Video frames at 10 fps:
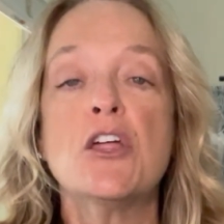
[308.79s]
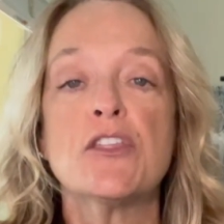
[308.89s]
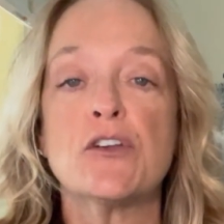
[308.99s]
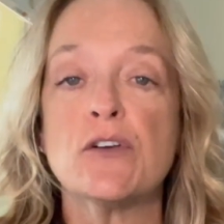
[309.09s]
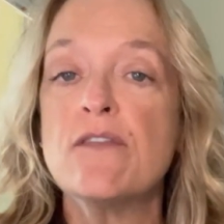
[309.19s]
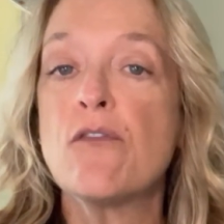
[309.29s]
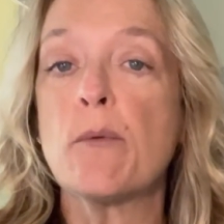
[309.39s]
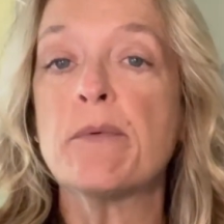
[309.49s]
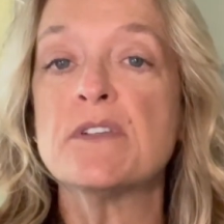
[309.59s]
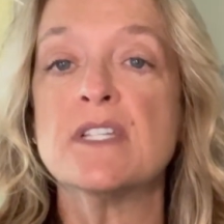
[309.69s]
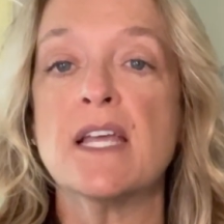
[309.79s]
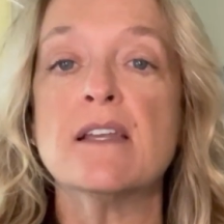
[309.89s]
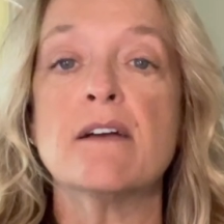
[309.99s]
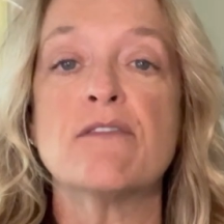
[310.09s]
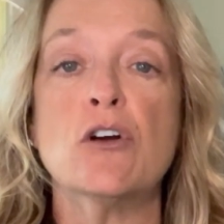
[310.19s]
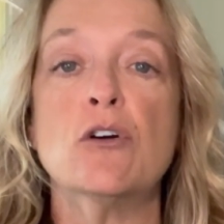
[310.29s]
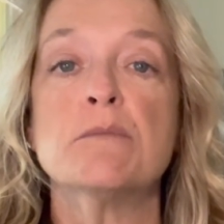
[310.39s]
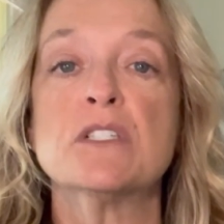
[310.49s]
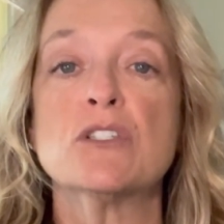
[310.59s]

34% of the homes